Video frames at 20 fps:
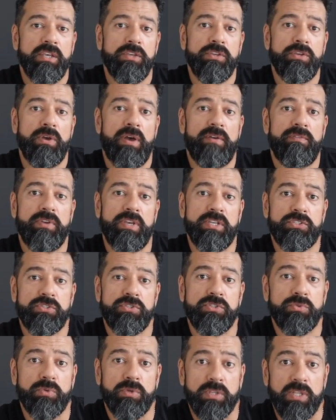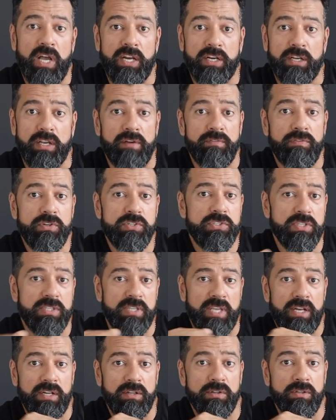you have issues with lot coverage,
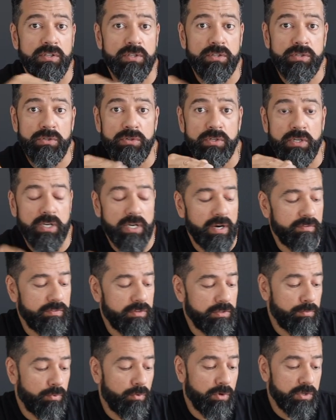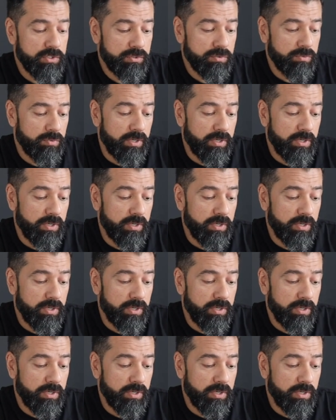and that'll include a covered porch,